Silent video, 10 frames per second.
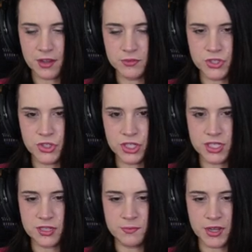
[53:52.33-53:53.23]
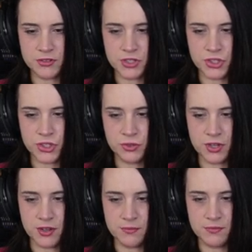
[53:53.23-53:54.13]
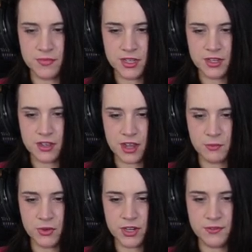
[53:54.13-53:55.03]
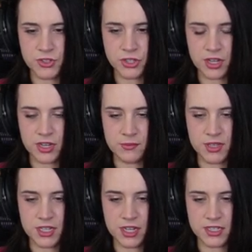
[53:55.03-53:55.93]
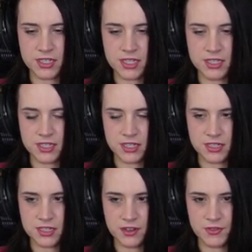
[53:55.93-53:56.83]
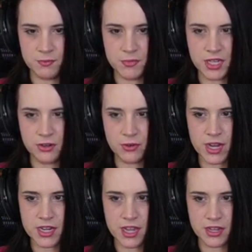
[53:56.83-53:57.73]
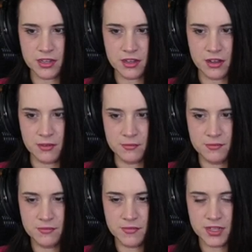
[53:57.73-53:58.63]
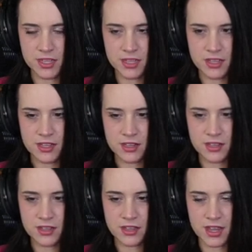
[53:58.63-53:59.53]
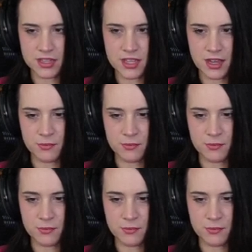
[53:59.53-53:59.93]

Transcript: I was just about to shoot him. I would have shot him in the next instant if the meteorite hadn't come. At